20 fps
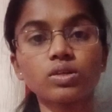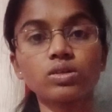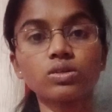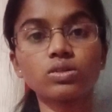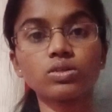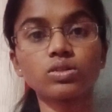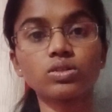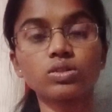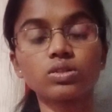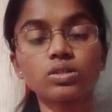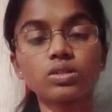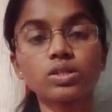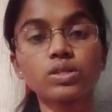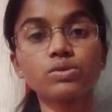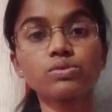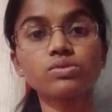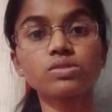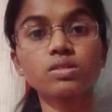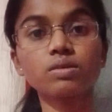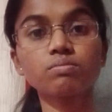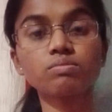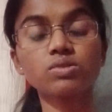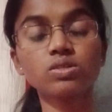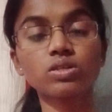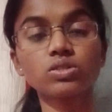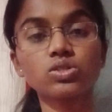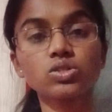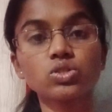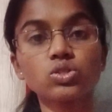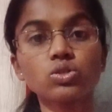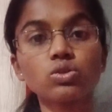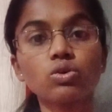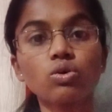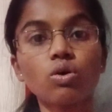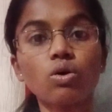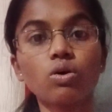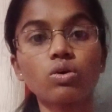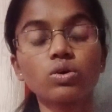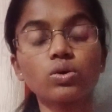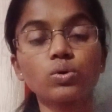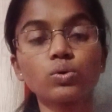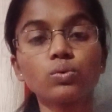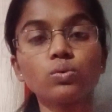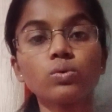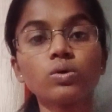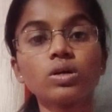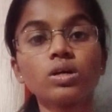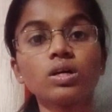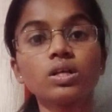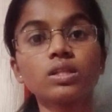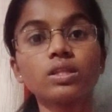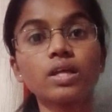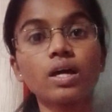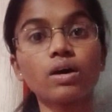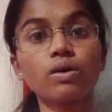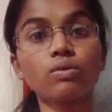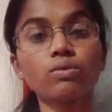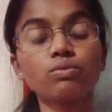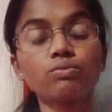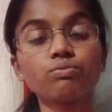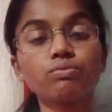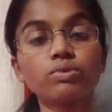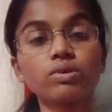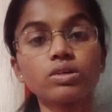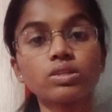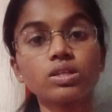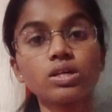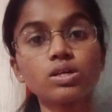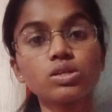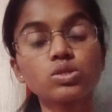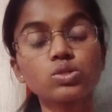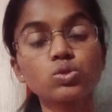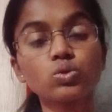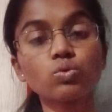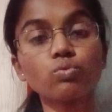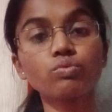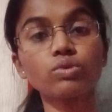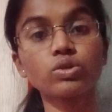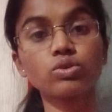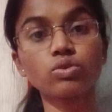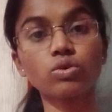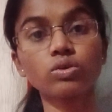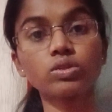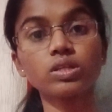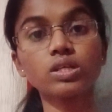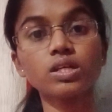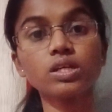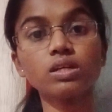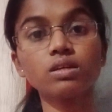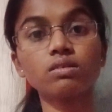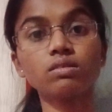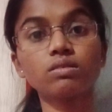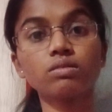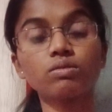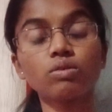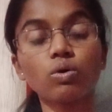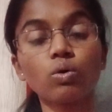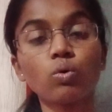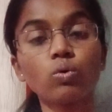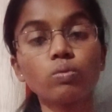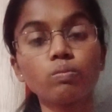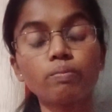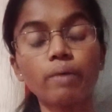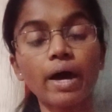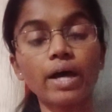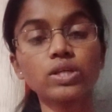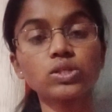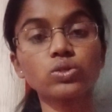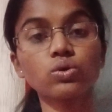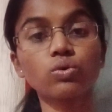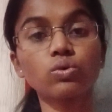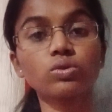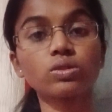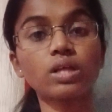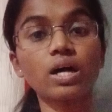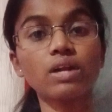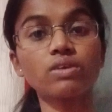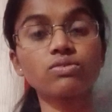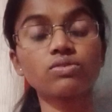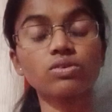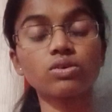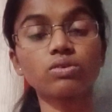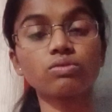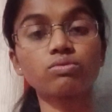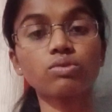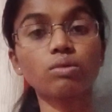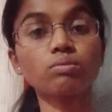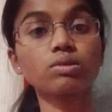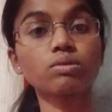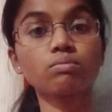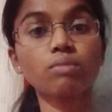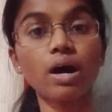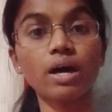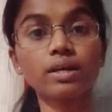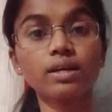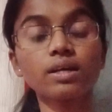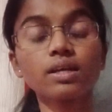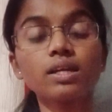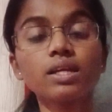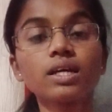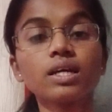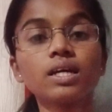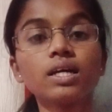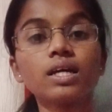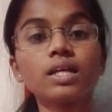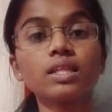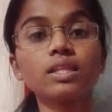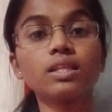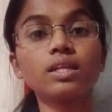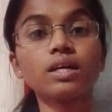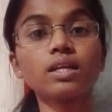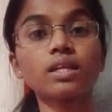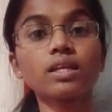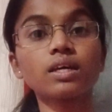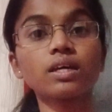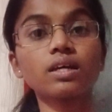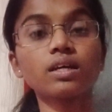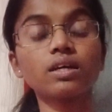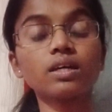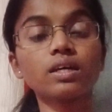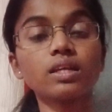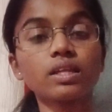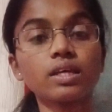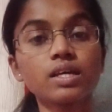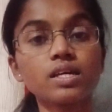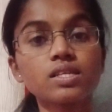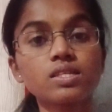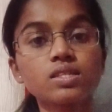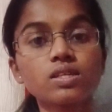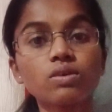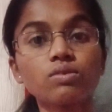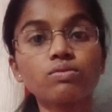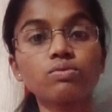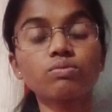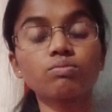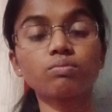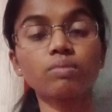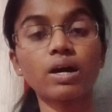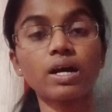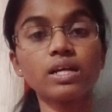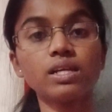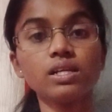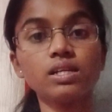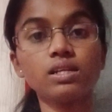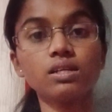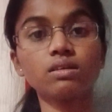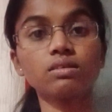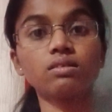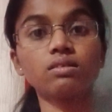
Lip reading: uh, give some suggestion or to they also withdraw the whole batch or that drug from the market. Then in case of mild